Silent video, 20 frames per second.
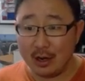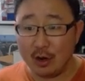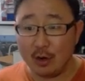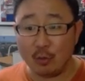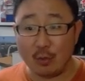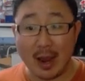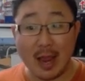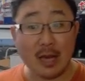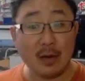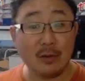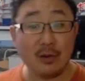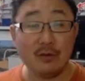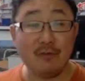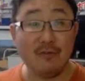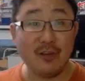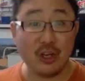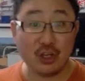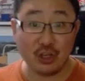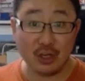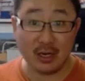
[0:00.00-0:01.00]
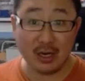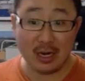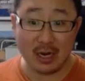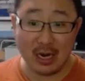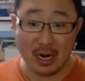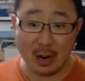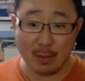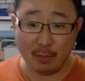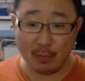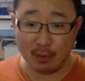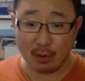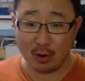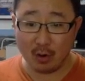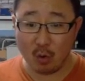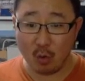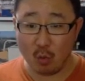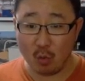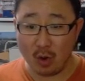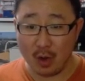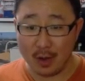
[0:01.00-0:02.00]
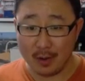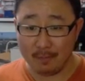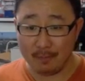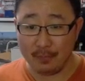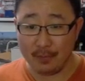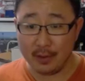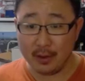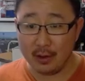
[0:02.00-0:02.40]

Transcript: random division number one.